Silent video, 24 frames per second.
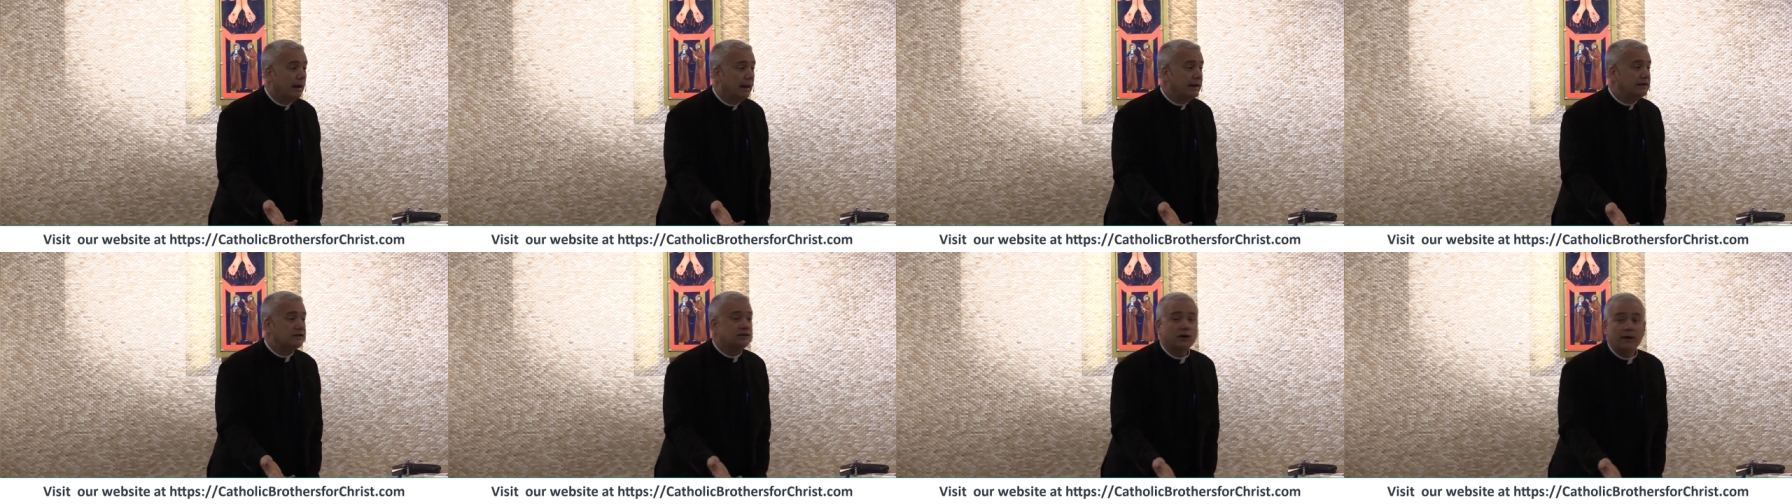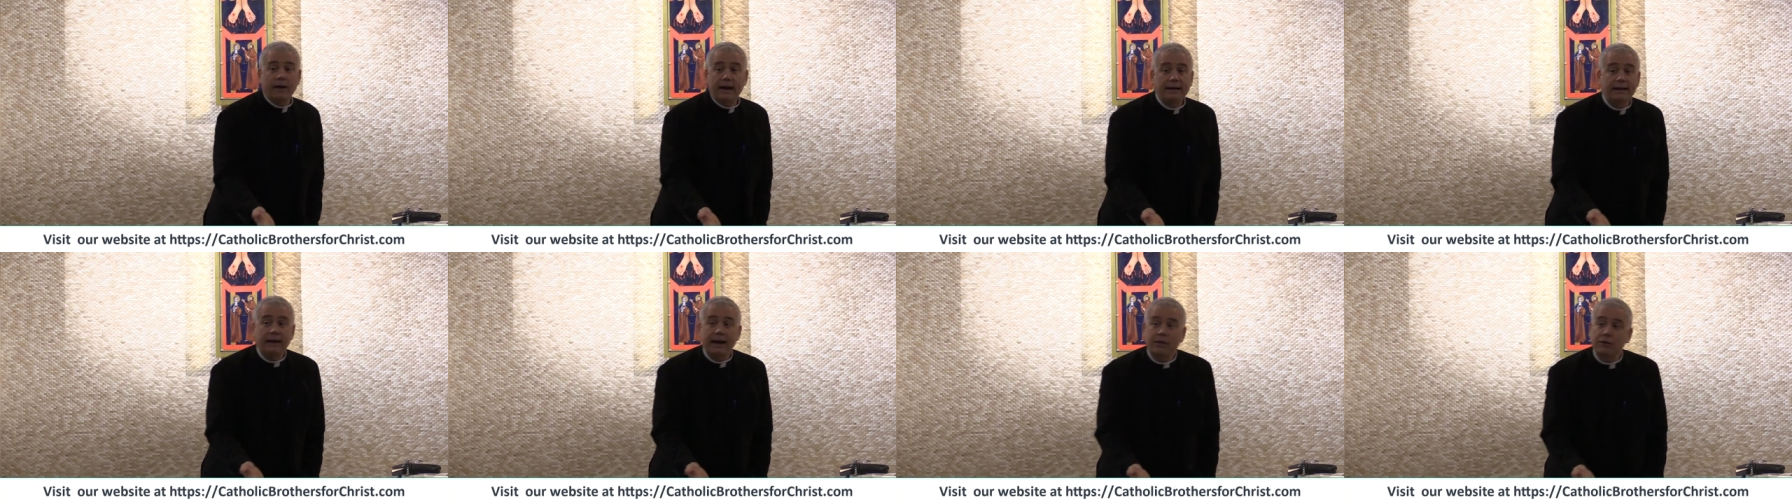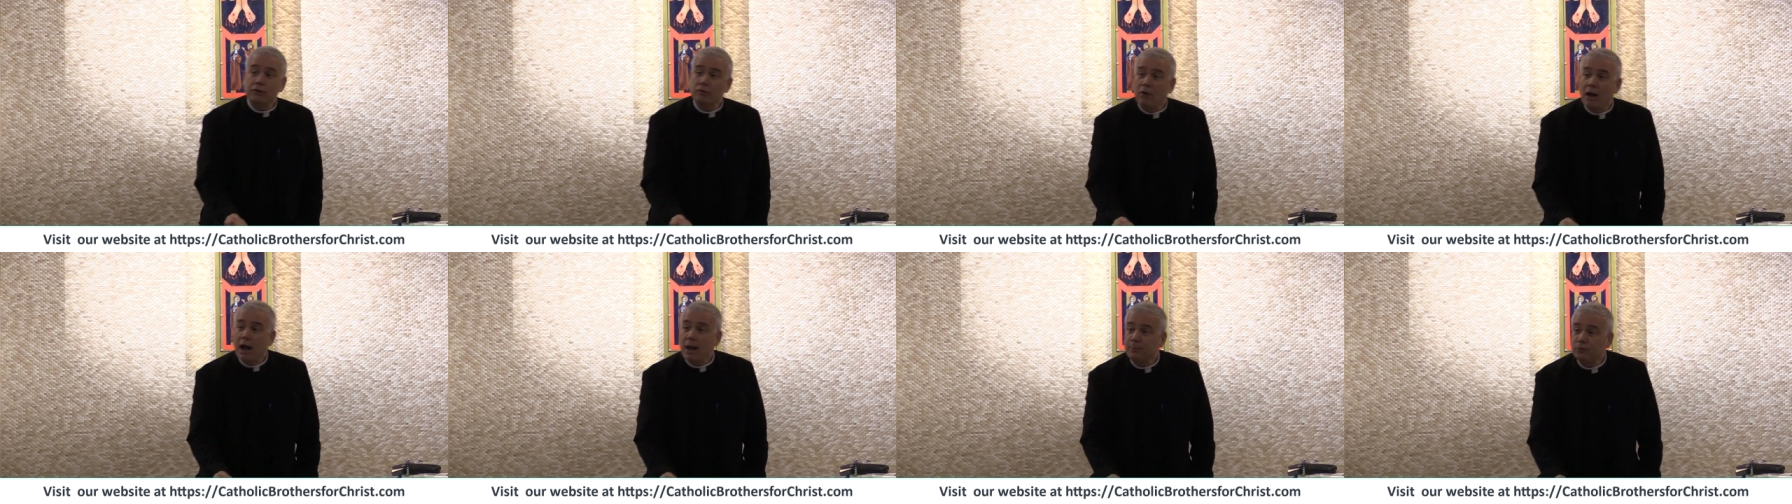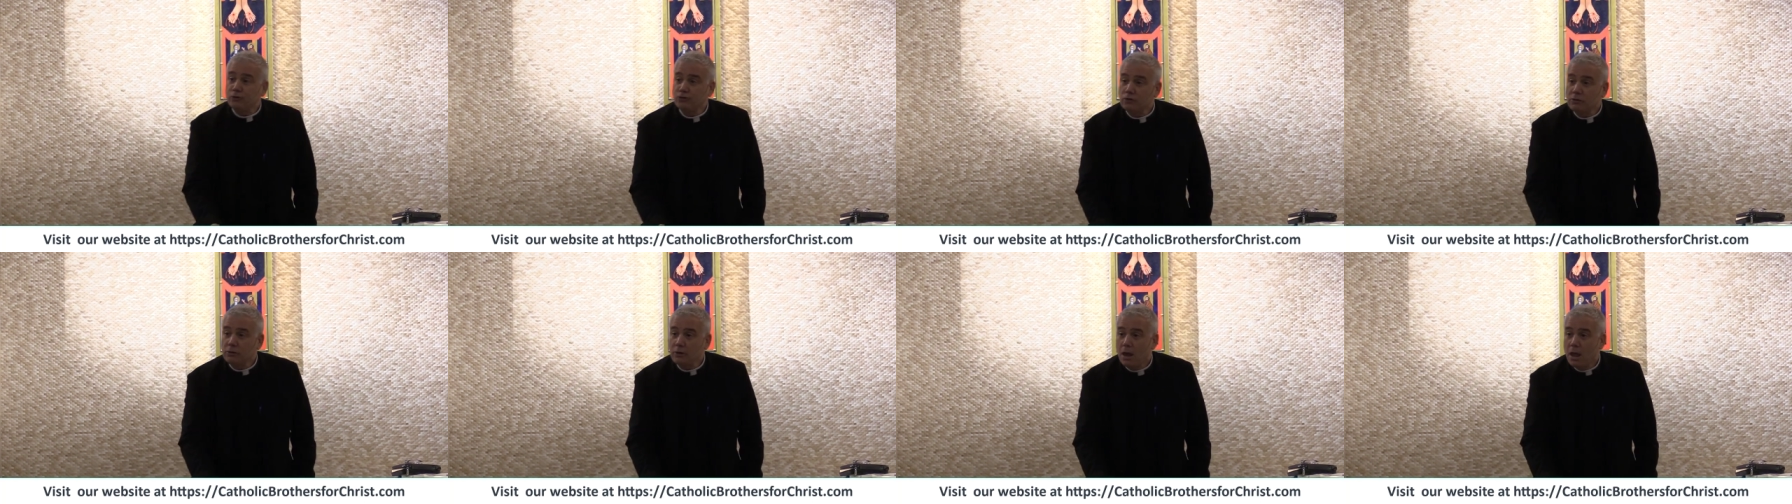Is there any other
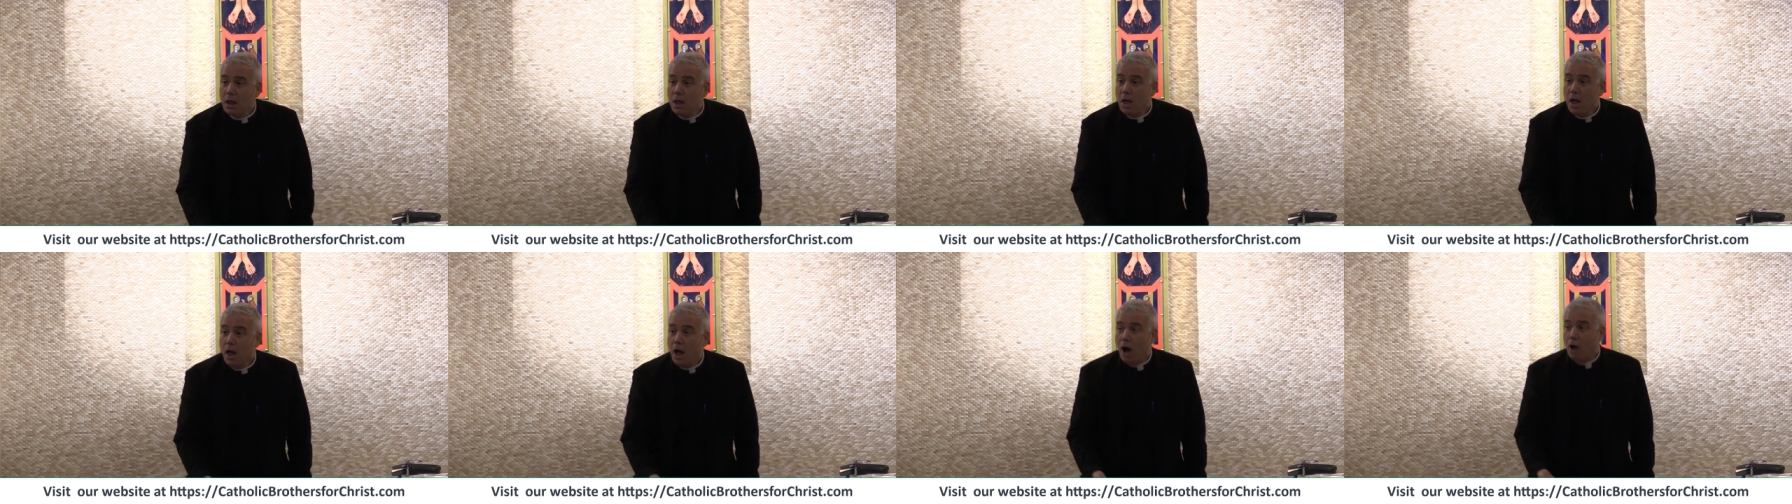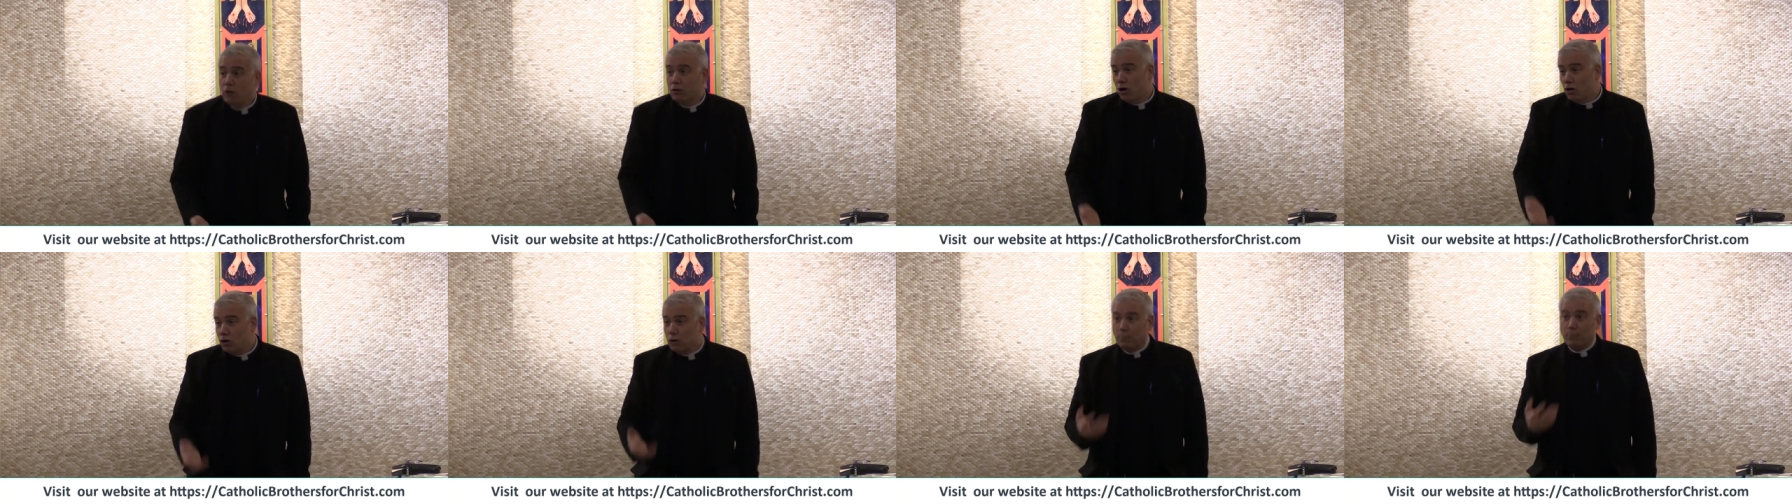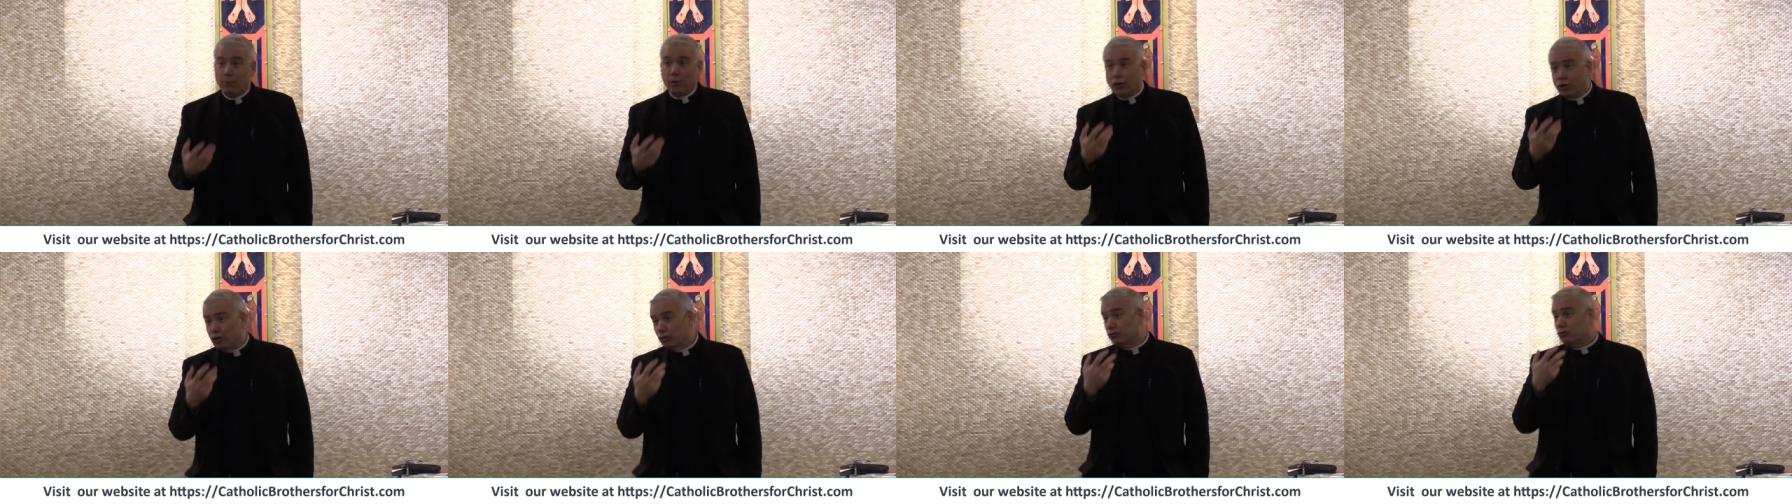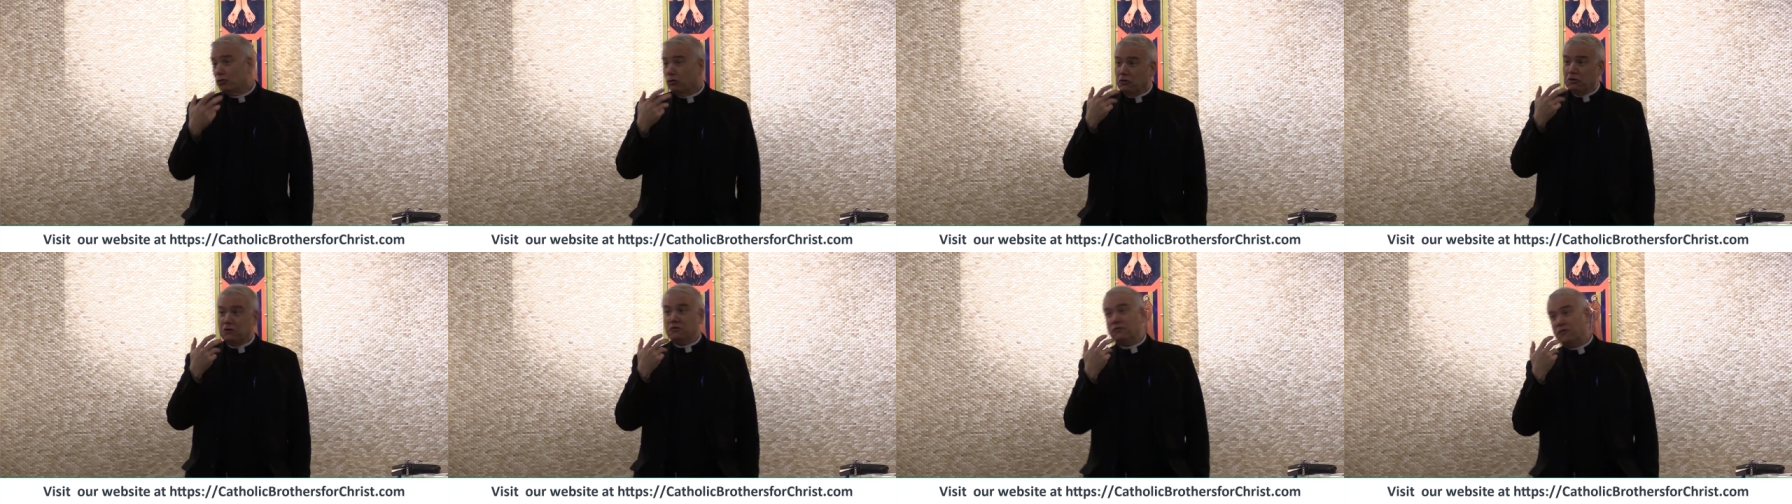option? I'll go to
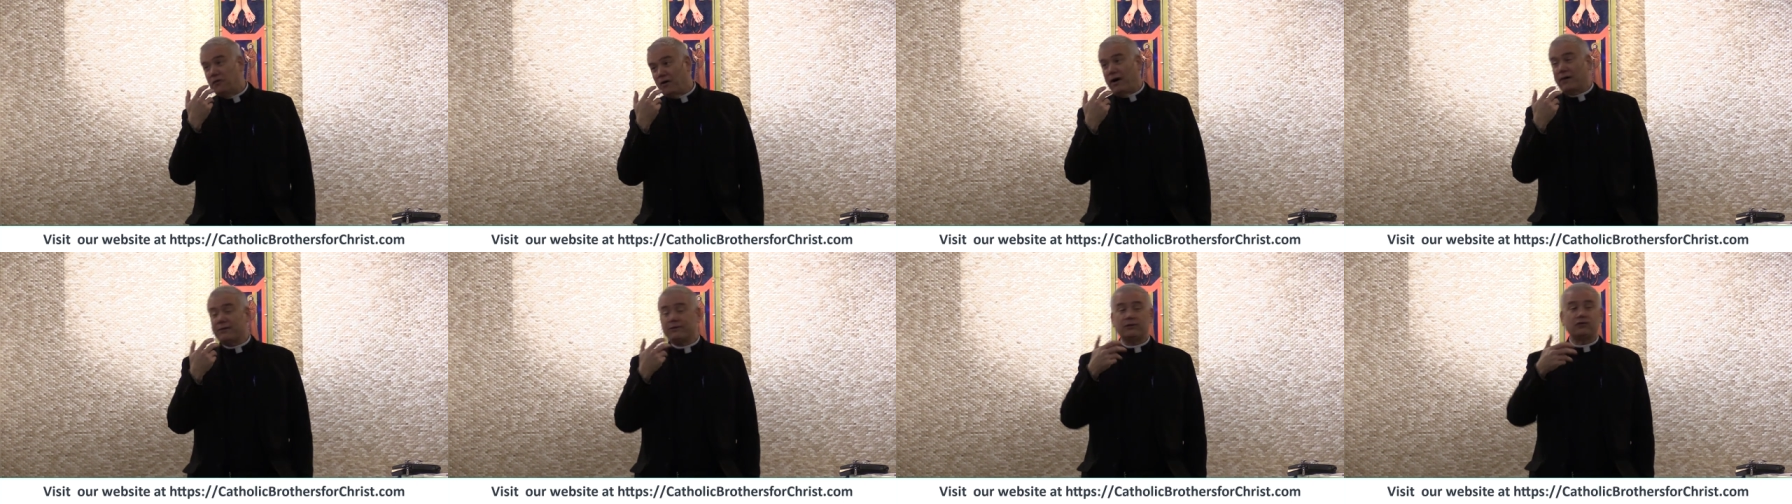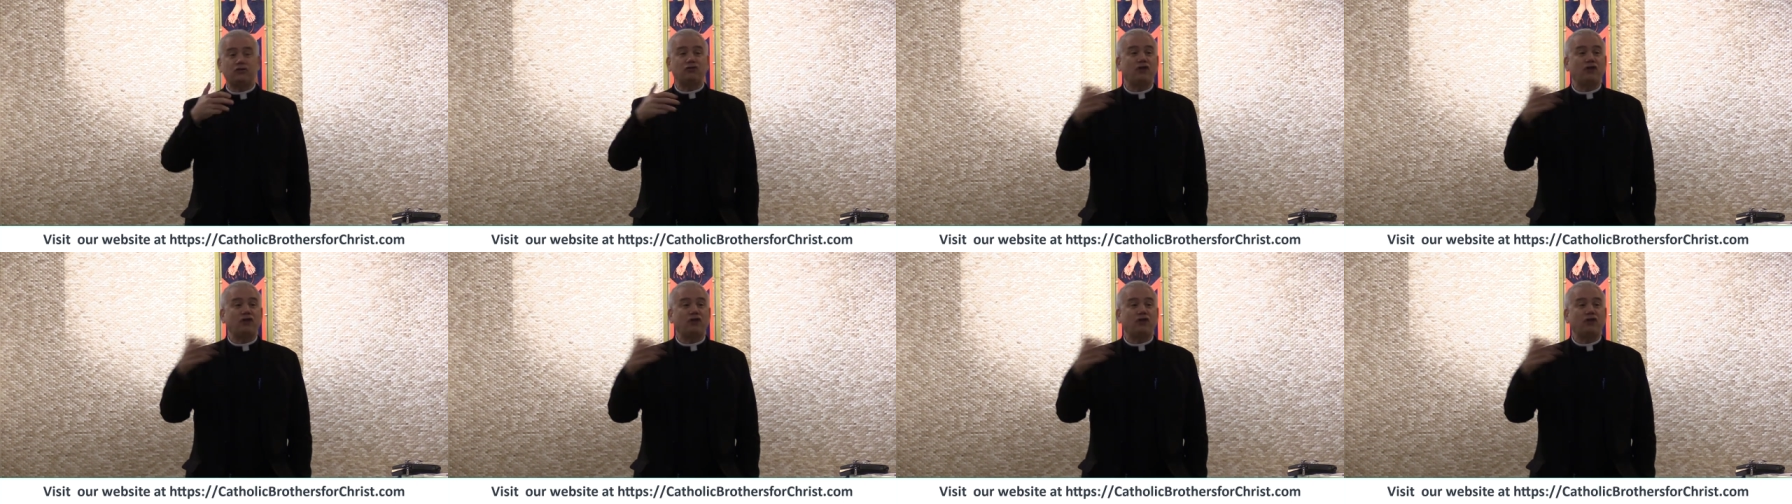purgatory, Father.